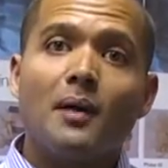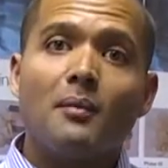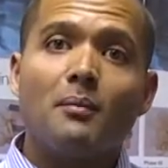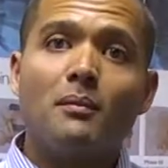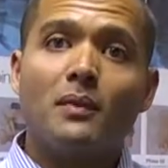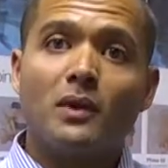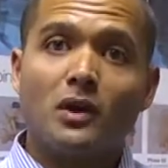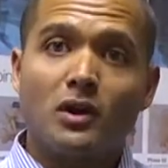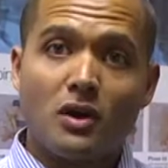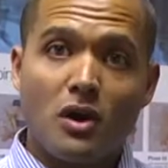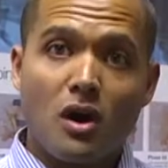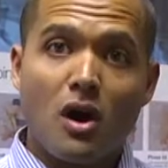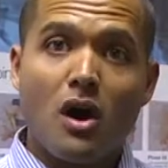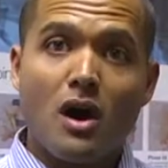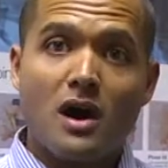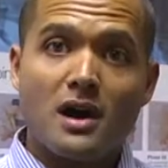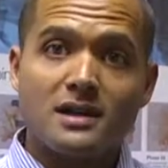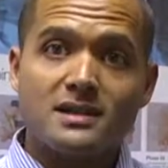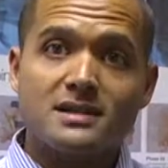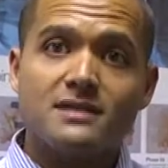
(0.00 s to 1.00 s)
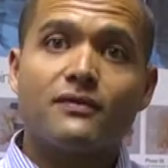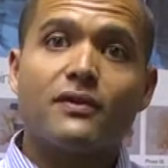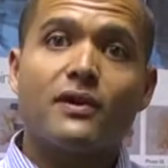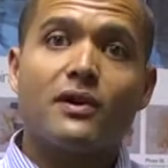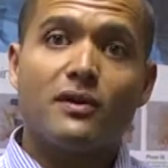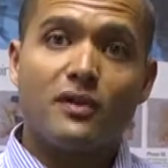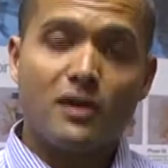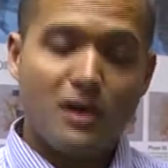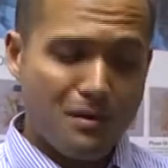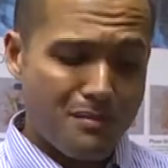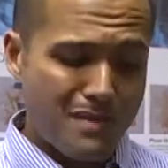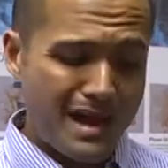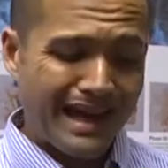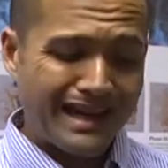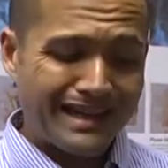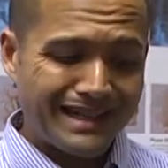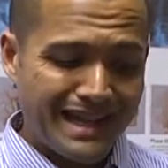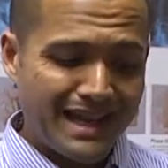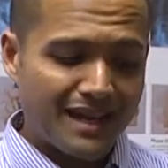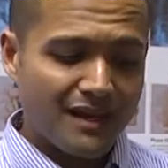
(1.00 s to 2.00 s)
gauze for a
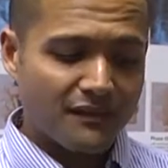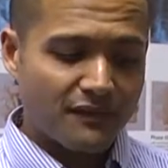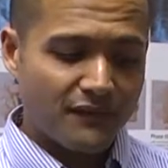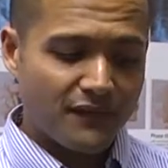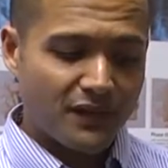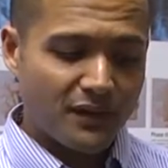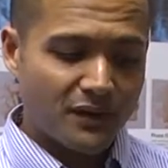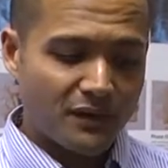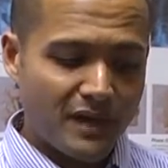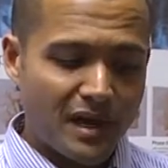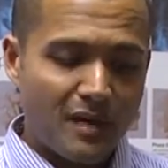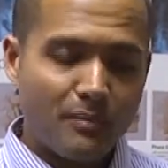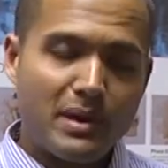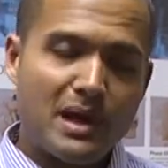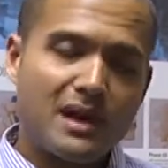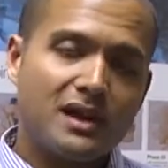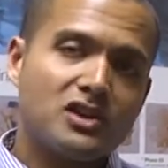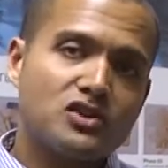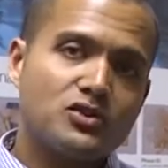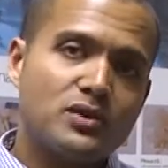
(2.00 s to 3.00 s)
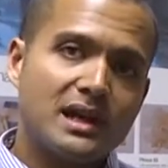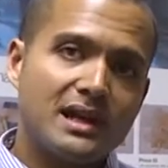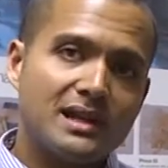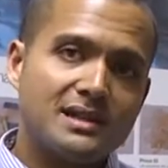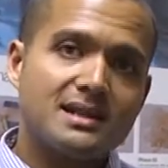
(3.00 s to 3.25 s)
magnetic field that penetrates